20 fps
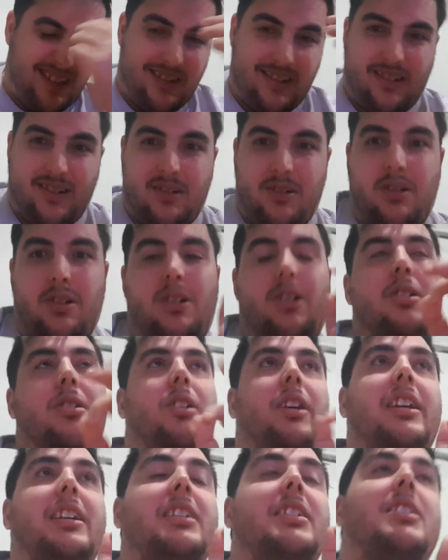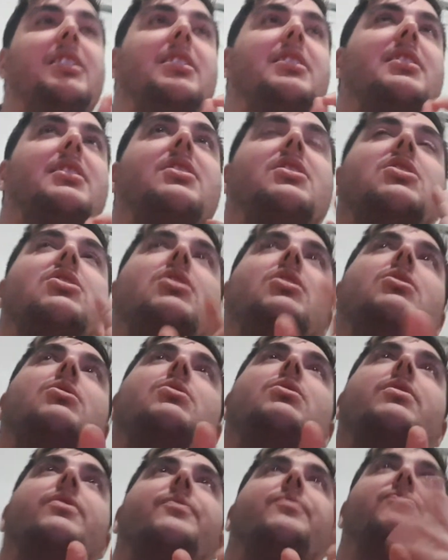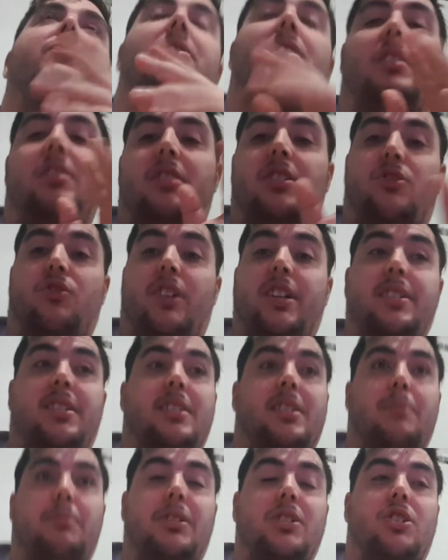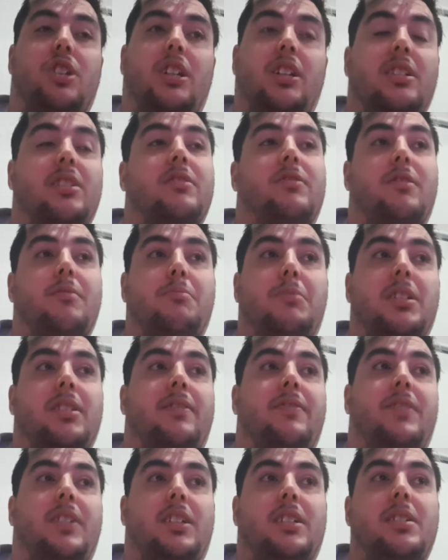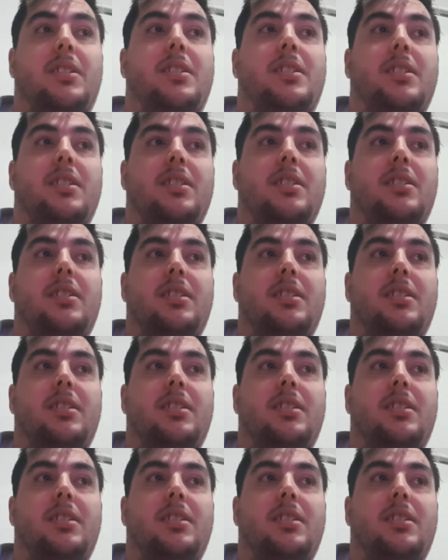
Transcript: Oh, it's so... This race is a bunch of ignorant motherfuckers.